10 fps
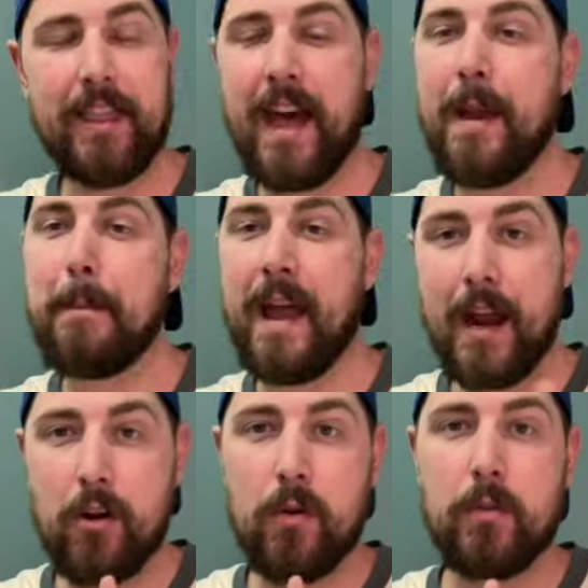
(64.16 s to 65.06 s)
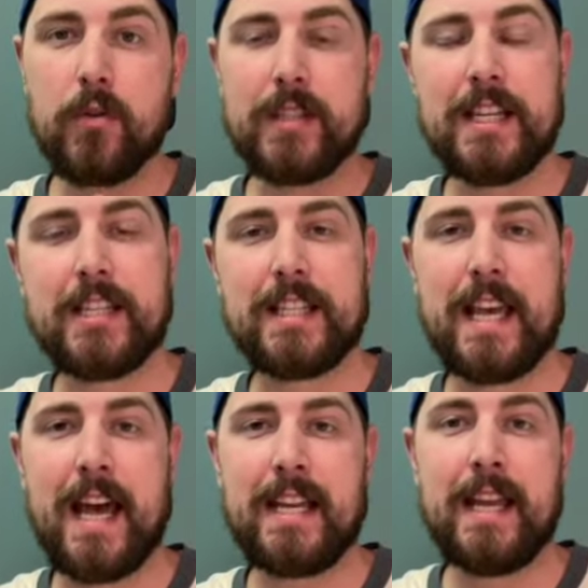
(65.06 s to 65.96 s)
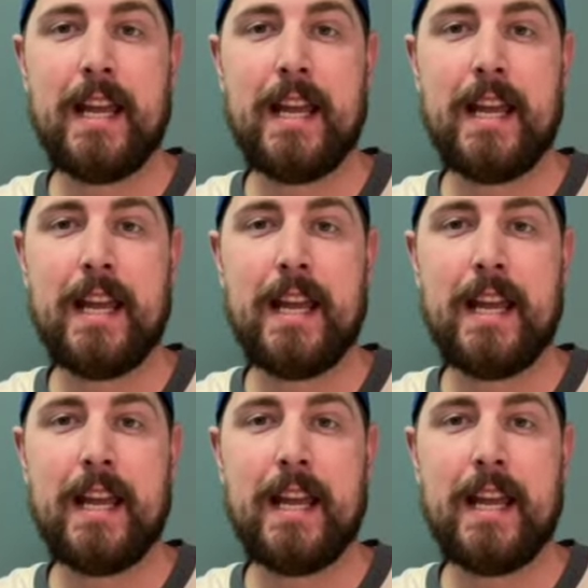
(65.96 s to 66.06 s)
that parable teaches that